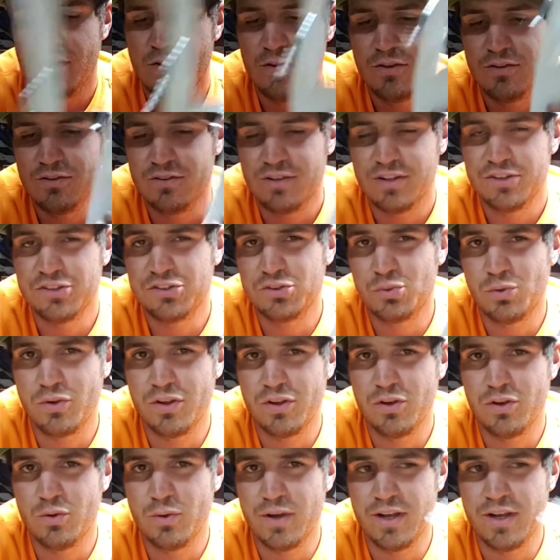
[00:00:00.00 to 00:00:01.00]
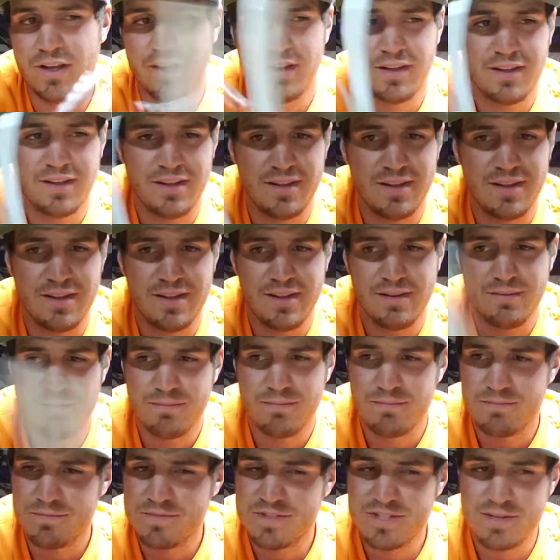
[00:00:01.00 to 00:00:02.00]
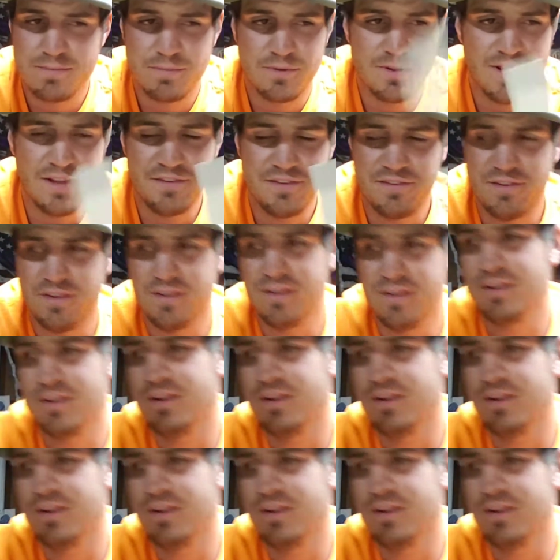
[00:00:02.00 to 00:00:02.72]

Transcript: So that's just a really quick, simple lesson